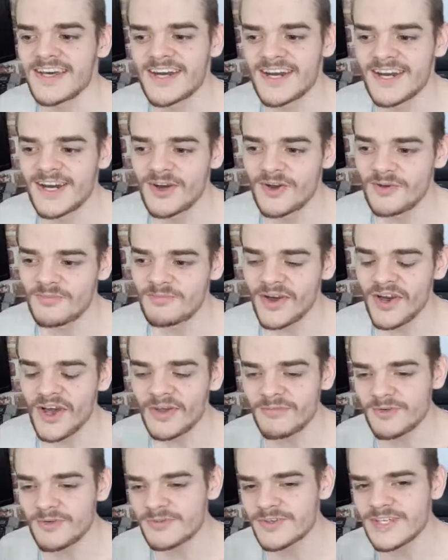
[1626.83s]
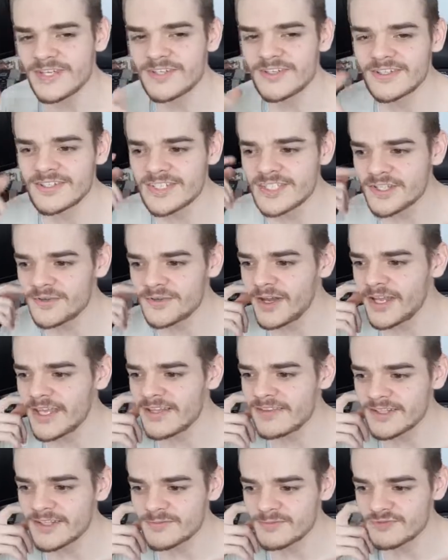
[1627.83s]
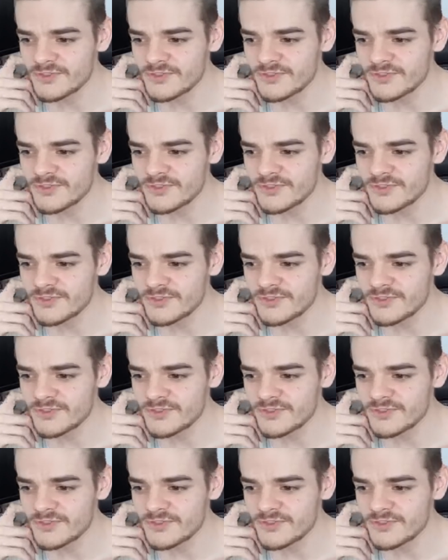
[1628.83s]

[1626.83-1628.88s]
But I'm not very good, and so I end up